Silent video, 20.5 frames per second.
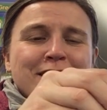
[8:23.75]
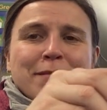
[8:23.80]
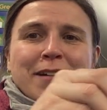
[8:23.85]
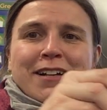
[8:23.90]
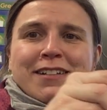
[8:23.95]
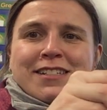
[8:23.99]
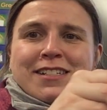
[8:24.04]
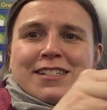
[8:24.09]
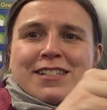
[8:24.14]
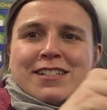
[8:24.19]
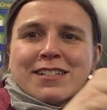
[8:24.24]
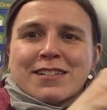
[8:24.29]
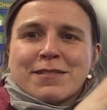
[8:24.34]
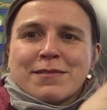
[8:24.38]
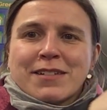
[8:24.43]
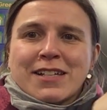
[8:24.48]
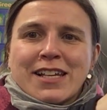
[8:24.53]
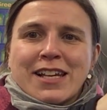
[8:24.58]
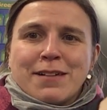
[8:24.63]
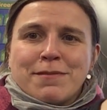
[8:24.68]
about
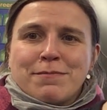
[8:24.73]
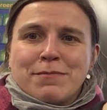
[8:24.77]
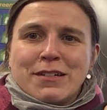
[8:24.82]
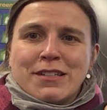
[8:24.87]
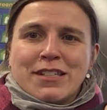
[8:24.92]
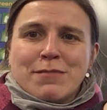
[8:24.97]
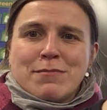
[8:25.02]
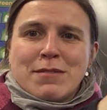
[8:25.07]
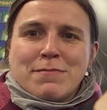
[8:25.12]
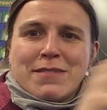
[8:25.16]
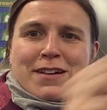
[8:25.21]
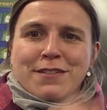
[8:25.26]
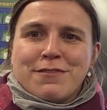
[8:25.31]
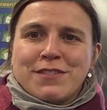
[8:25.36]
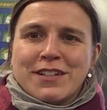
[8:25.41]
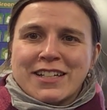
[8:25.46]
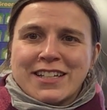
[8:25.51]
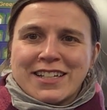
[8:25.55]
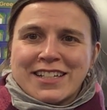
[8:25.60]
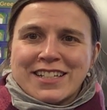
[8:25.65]
put them in my
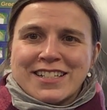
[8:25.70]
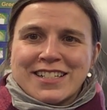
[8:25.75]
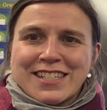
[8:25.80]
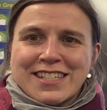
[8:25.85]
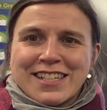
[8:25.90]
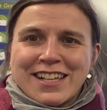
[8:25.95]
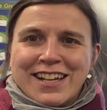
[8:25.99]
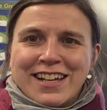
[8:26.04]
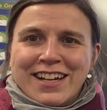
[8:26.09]
fingers.